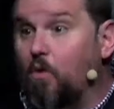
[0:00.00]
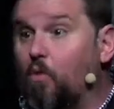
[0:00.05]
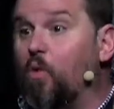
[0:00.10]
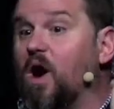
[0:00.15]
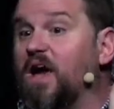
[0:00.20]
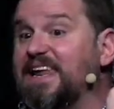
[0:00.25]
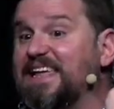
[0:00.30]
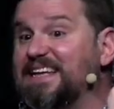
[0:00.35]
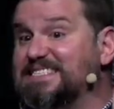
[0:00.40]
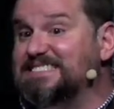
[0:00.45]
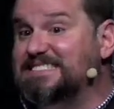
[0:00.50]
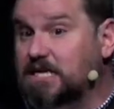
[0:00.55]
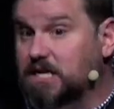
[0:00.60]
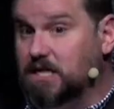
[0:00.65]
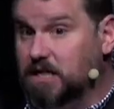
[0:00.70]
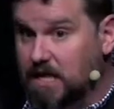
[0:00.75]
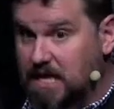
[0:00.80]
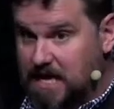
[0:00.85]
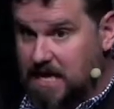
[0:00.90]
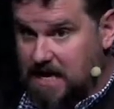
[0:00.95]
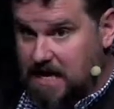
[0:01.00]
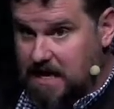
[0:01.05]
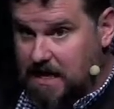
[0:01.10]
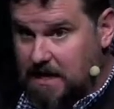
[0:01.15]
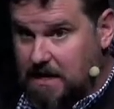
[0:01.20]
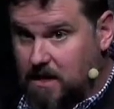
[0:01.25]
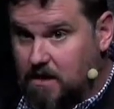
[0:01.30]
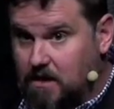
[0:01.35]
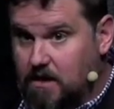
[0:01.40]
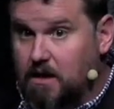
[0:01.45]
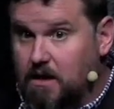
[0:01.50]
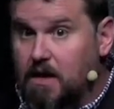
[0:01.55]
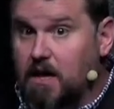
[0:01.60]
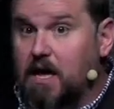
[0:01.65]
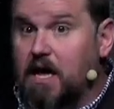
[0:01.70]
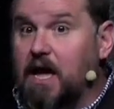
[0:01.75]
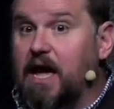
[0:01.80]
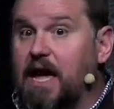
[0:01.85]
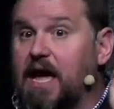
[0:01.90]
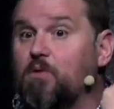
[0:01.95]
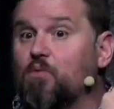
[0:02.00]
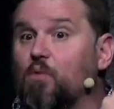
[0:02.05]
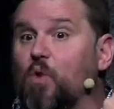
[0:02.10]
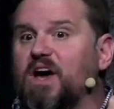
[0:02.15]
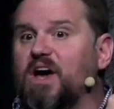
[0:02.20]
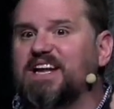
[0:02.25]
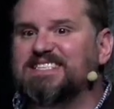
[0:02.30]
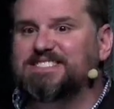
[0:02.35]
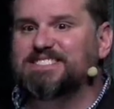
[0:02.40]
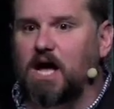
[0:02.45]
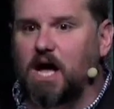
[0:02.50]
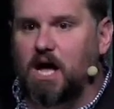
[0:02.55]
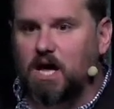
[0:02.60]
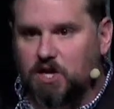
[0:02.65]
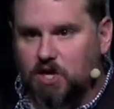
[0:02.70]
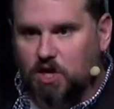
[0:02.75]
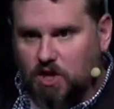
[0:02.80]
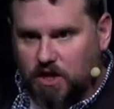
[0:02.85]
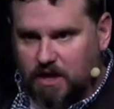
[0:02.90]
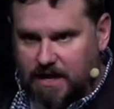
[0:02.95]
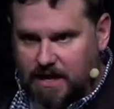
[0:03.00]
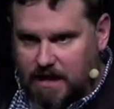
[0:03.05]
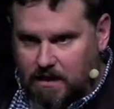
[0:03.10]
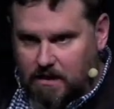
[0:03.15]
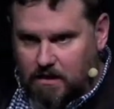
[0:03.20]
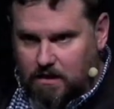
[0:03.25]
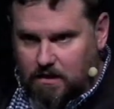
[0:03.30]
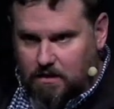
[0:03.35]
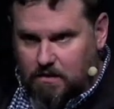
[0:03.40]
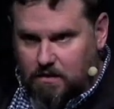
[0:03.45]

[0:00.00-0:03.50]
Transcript: what is clean and what is unclean